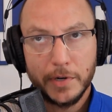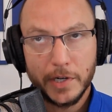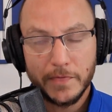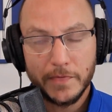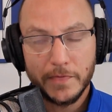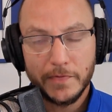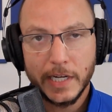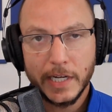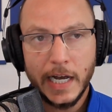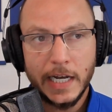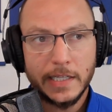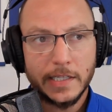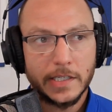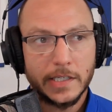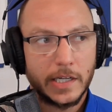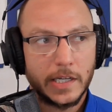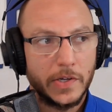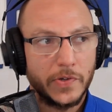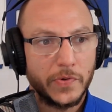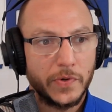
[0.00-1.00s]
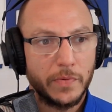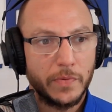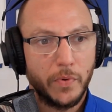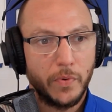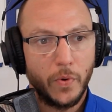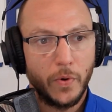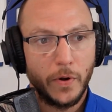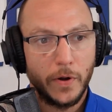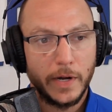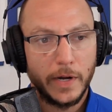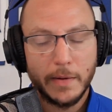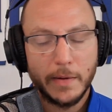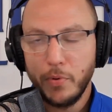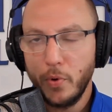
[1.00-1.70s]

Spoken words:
But if you die in this country poor,